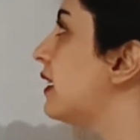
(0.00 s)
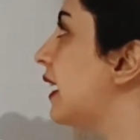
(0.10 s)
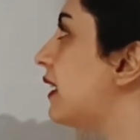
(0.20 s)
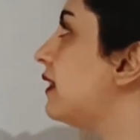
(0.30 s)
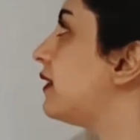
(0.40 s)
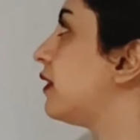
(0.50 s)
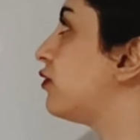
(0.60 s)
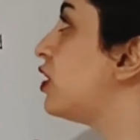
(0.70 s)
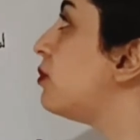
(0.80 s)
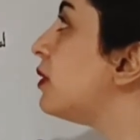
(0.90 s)
anything
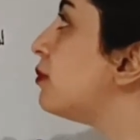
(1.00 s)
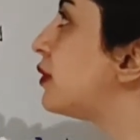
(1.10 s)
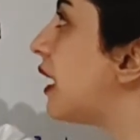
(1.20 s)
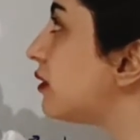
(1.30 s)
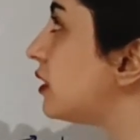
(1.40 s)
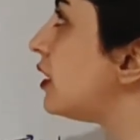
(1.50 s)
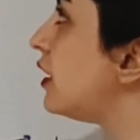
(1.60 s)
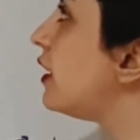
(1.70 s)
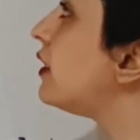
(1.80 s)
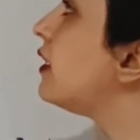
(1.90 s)
will be brought in
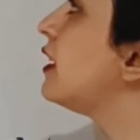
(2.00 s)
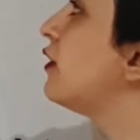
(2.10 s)
here,